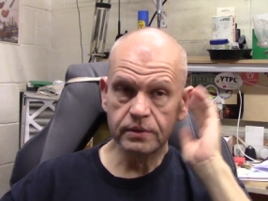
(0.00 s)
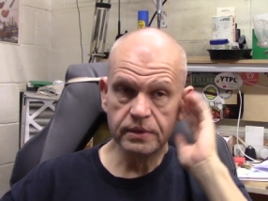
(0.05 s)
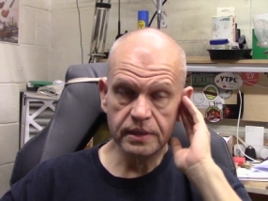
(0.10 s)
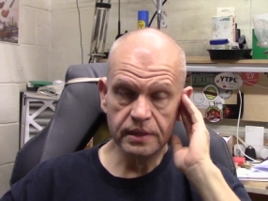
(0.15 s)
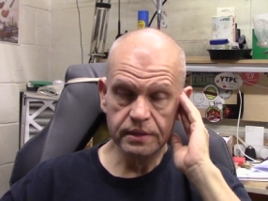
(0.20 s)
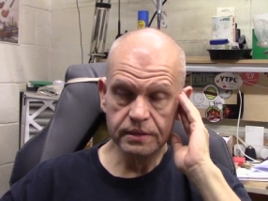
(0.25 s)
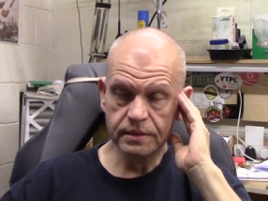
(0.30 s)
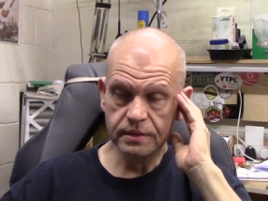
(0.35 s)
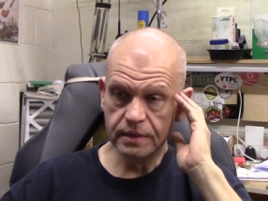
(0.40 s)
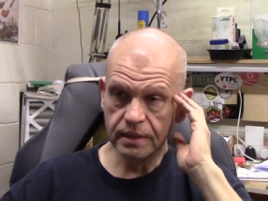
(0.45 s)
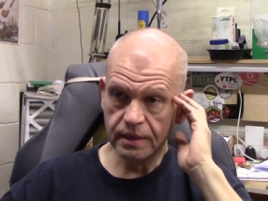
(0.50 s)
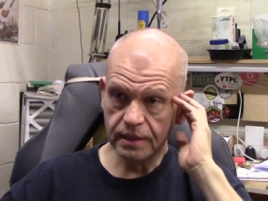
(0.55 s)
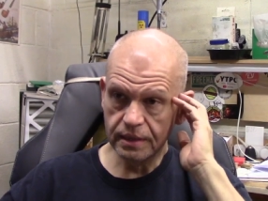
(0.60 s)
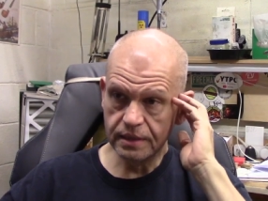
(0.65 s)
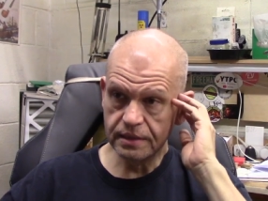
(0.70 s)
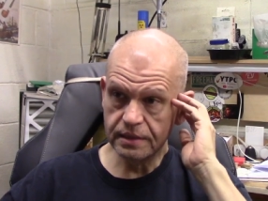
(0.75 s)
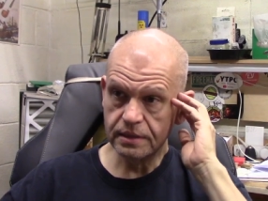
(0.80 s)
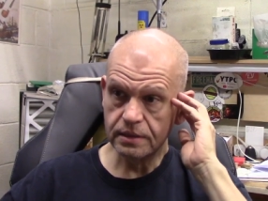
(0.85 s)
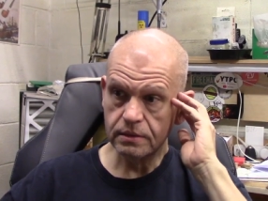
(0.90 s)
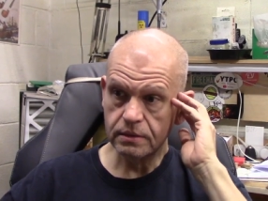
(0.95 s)
He's
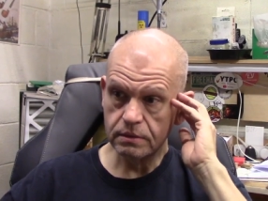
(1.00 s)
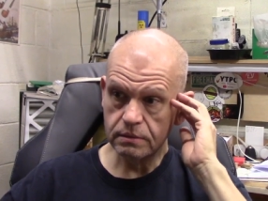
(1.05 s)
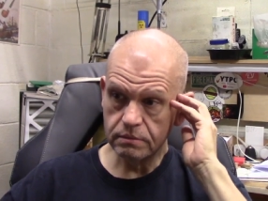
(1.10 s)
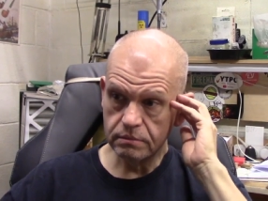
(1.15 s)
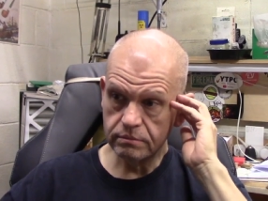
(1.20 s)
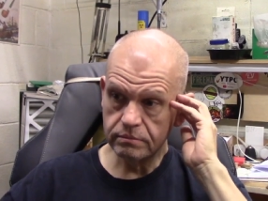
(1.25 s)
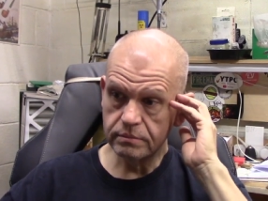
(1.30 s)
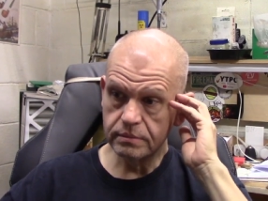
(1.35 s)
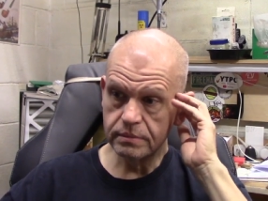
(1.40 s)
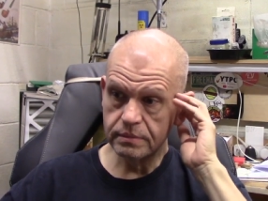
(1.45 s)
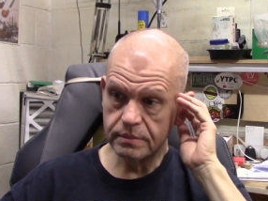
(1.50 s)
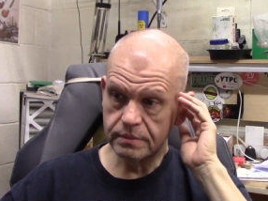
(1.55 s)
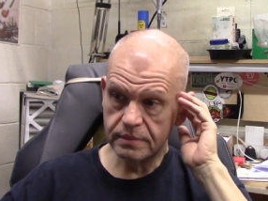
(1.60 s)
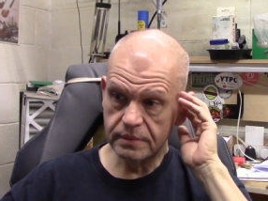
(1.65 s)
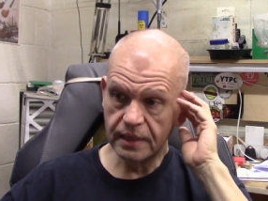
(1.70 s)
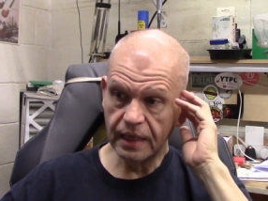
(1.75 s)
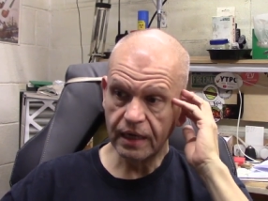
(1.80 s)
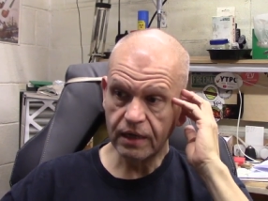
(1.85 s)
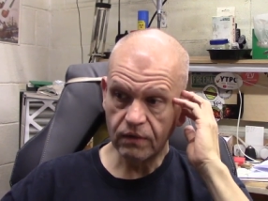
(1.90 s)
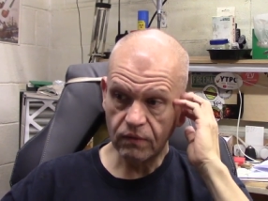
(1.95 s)
still
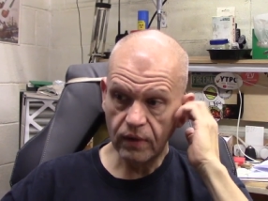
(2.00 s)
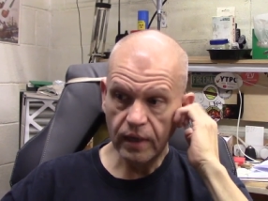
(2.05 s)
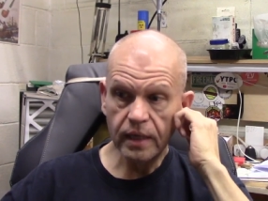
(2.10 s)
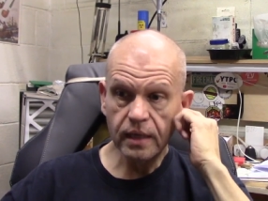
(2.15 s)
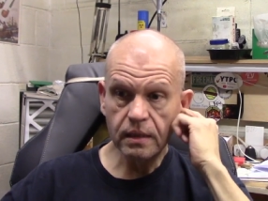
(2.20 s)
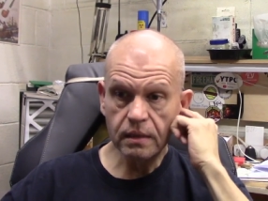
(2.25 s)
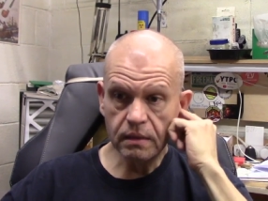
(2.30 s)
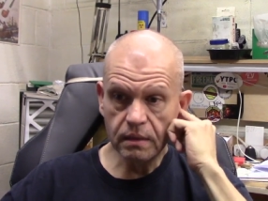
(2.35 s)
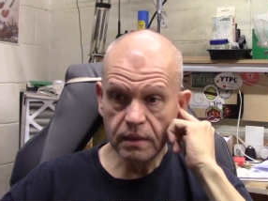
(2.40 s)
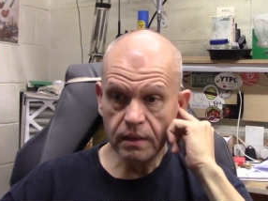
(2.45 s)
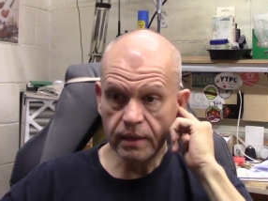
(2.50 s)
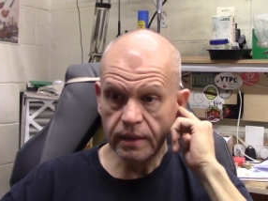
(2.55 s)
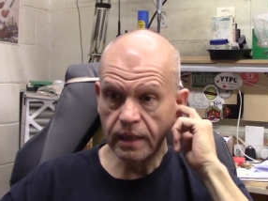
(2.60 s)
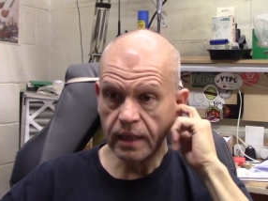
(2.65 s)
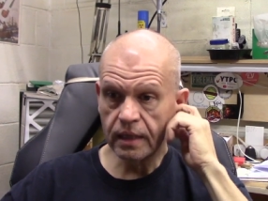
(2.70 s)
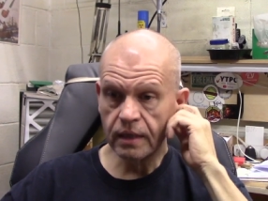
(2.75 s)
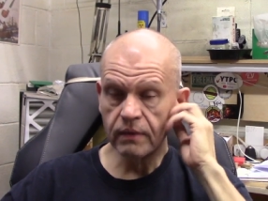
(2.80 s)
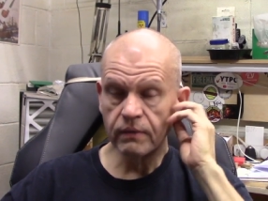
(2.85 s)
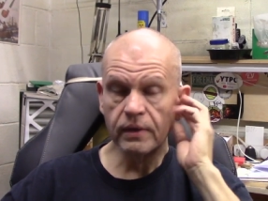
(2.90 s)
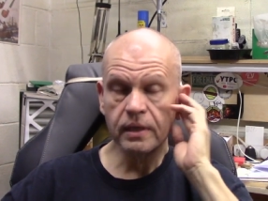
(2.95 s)
not great, you know, not
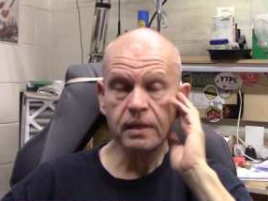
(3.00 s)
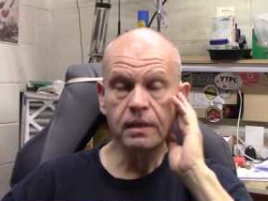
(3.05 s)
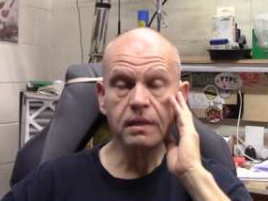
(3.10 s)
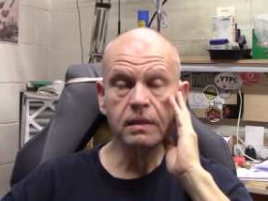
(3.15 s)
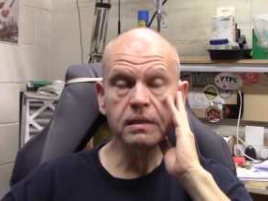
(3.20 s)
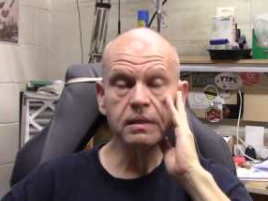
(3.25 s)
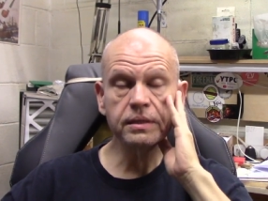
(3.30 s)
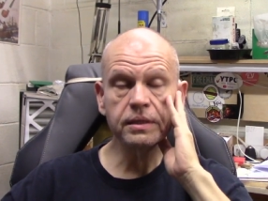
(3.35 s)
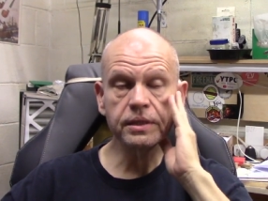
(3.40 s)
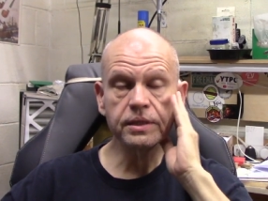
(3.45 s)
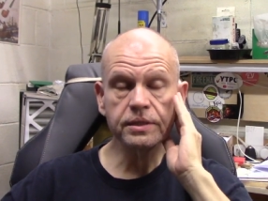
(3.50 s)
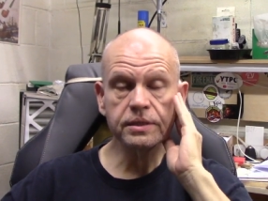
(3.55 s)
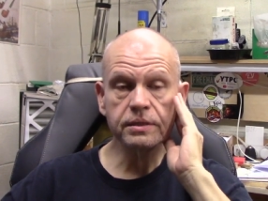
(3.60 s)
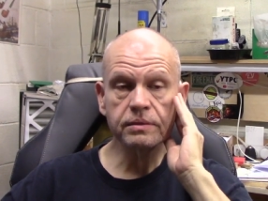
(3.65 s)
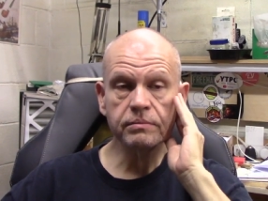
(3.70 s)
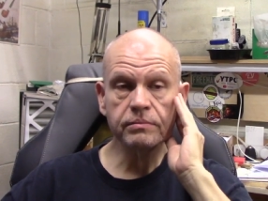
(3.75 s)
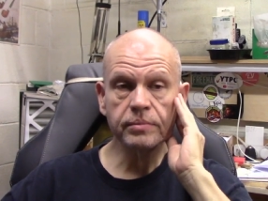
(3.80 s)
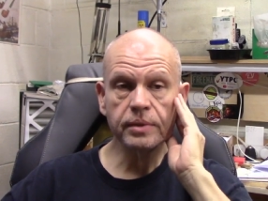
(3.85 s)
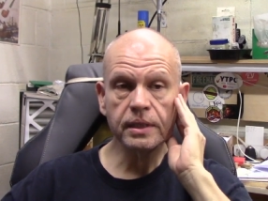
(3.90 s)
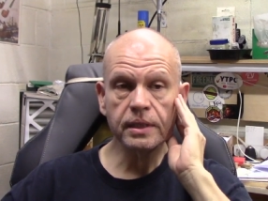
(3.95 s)
in great
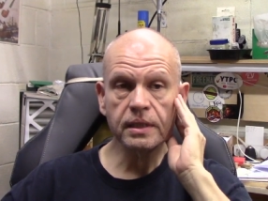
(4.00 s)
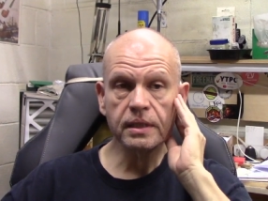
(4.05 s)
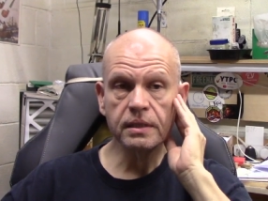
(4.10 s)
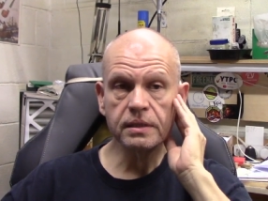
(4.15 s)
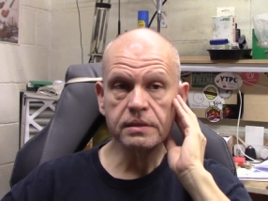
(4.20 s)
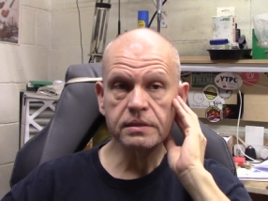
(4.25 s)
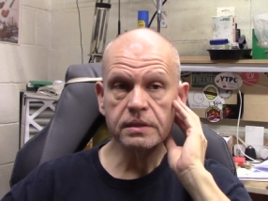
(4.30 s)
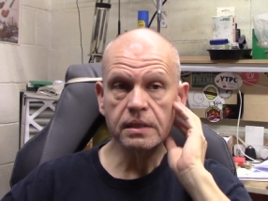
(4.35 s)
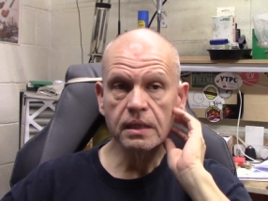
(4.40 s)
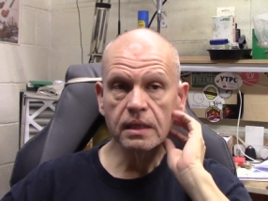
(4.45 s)
condition, but he's